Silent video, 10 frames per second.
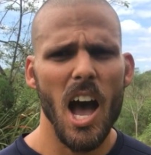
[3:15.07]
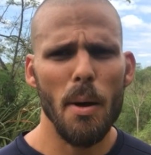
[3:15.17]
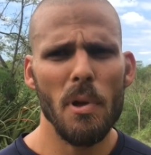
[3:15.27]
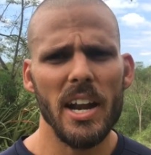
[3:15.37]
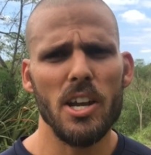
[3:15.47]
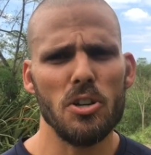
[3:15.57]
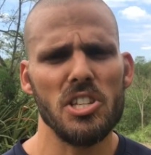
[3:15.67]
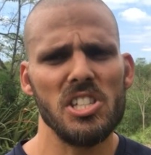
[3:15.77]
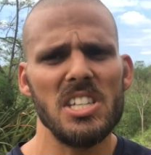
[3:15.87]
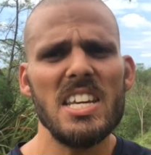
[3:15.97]
I'm not here
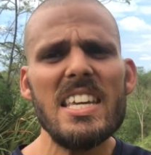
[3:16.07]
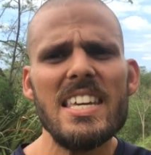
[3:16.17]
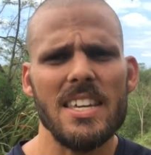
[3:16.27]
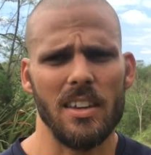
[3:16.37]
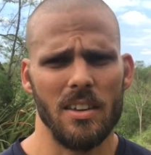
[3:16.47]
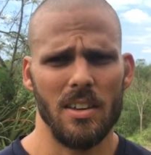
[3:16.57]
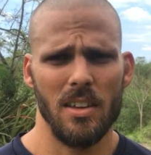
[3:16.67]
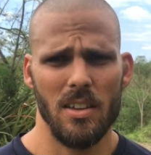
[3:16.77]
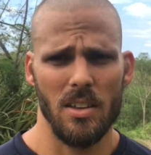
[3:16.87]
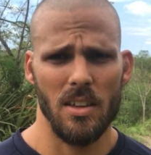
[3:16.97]
seeking
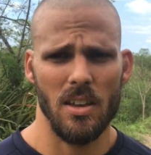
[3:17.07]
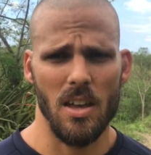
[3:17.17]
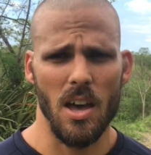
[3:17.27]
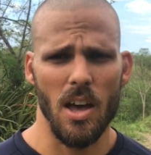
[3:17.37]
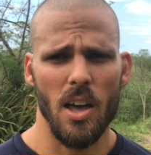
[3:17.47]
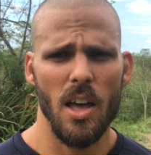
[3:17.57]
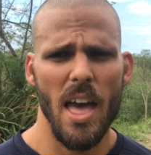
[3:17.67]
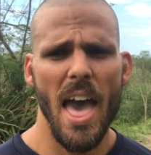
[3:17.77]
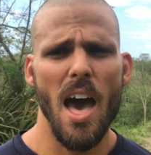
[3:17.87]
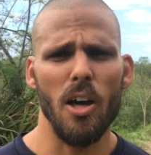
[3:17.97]

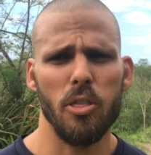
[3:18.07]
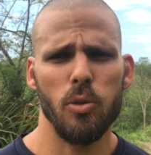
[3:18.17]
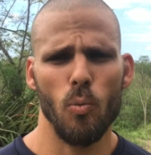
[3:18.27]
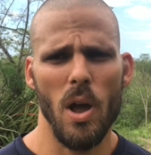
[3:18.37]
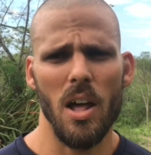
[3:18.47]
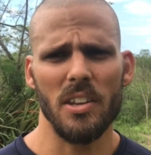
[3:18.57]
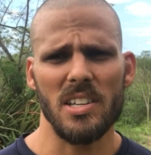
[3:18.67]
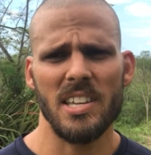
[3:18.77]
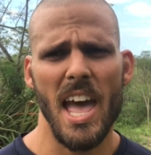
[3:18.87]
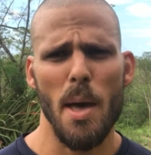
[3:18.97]
health,
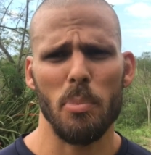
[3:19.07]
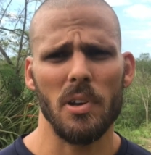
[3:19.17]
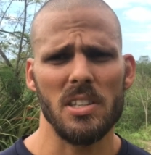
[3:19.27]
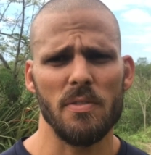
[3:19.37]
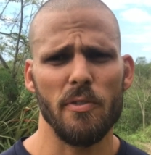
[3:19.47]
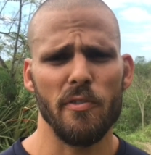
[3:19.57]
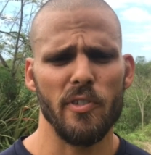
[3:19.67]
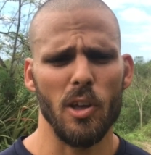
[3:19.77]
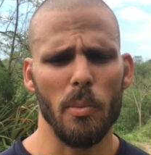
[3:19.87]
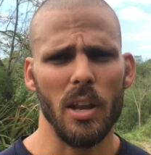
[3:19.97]
wellness, happiness, and
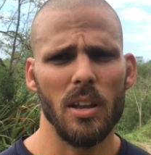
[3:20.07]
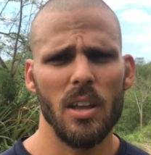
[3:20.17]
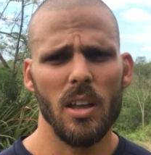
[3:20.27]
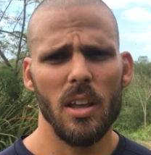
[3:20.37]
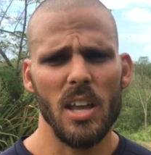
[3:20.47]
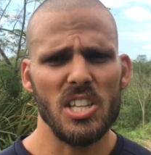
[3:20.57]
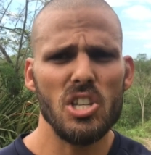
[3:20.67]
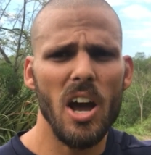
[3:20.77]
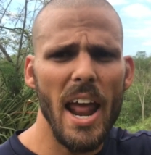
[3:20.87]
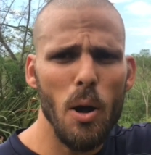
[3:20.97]
fulfillment. It's
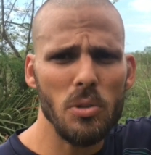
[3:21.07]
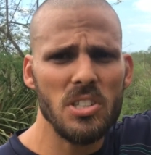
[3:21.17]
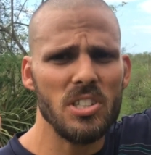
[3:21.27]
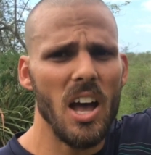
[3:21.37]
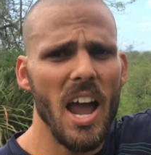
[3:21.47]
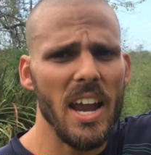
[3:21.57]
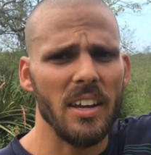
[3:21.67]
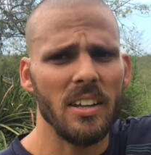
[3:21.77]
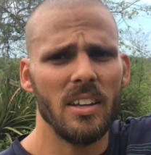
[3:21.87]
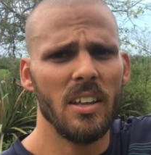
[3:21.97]
not outside